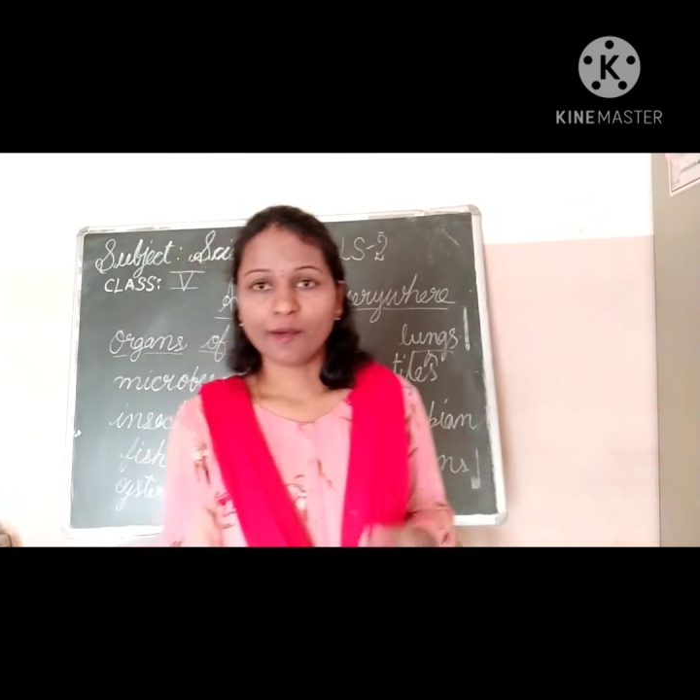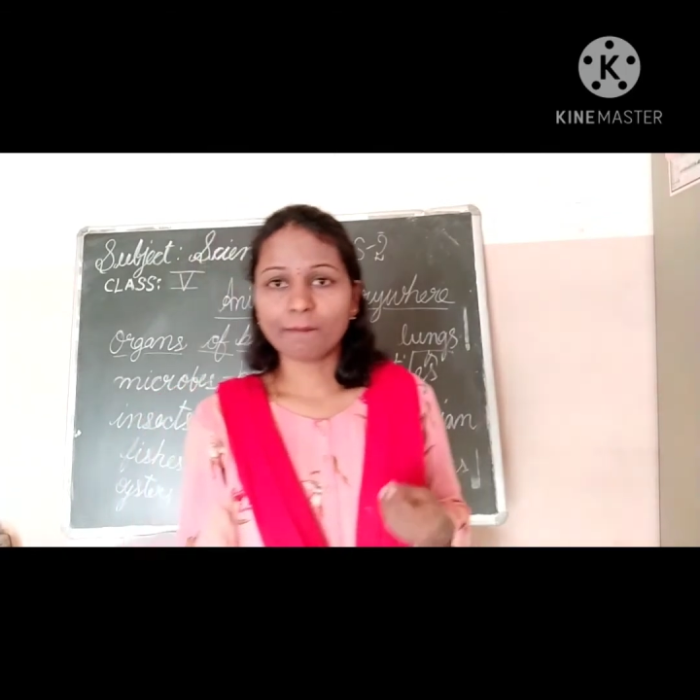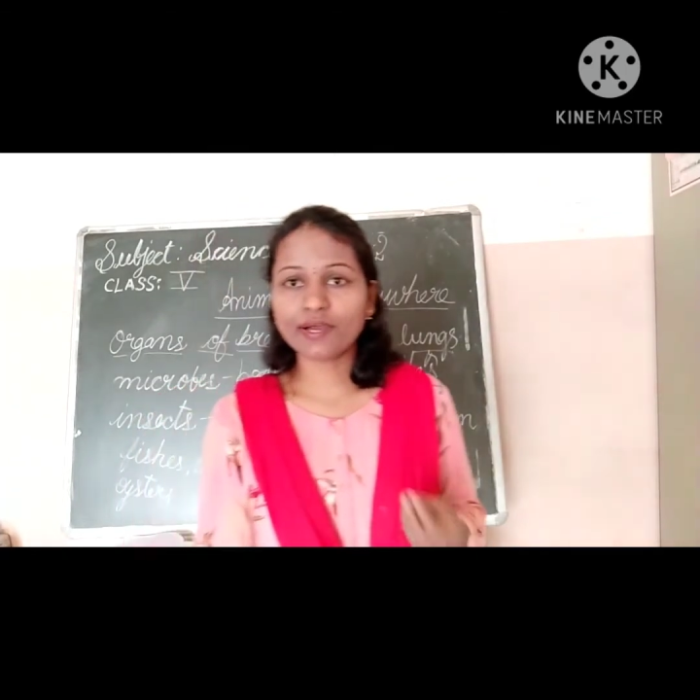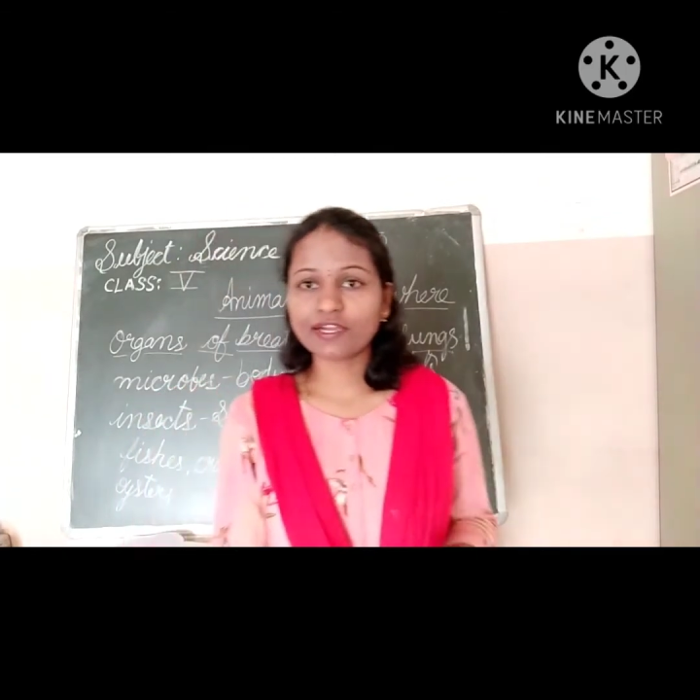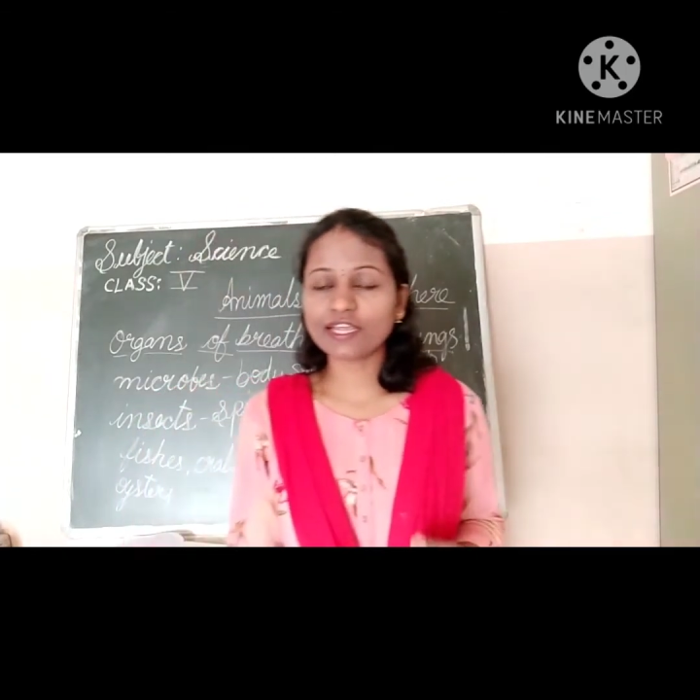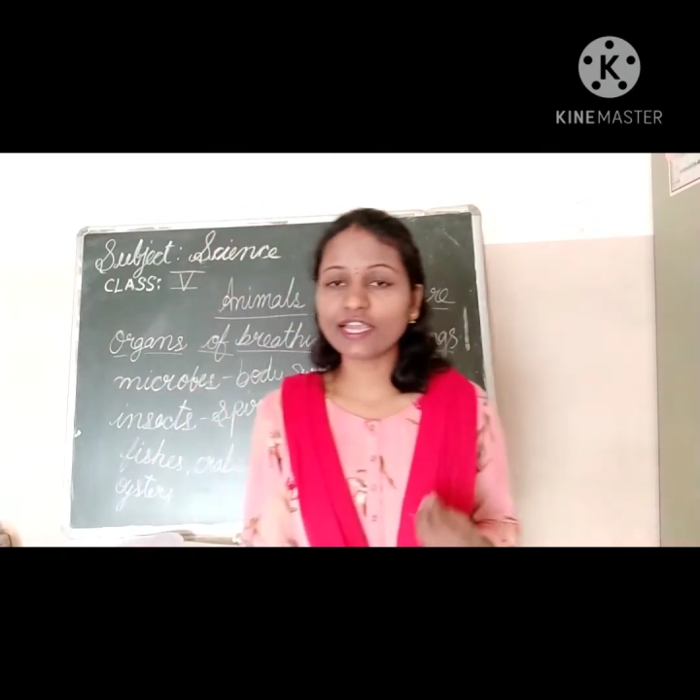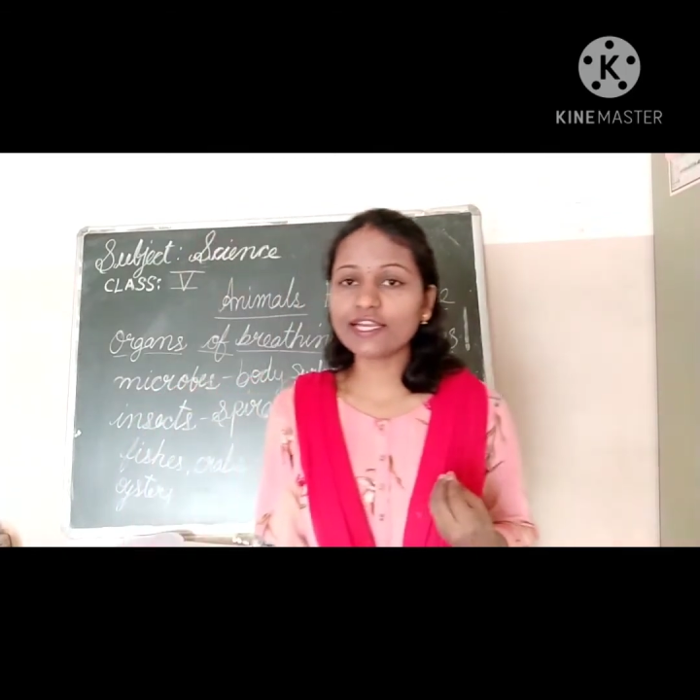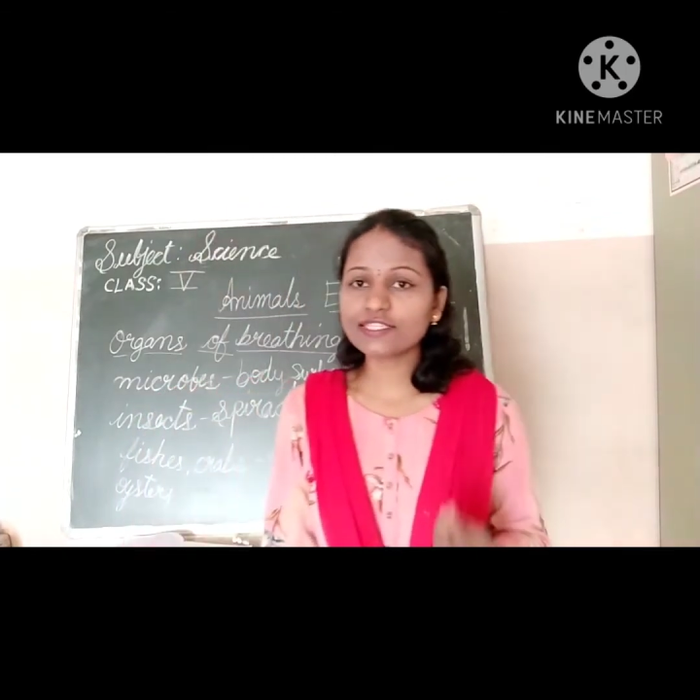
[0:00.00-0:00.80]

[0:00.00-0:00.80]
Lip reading: But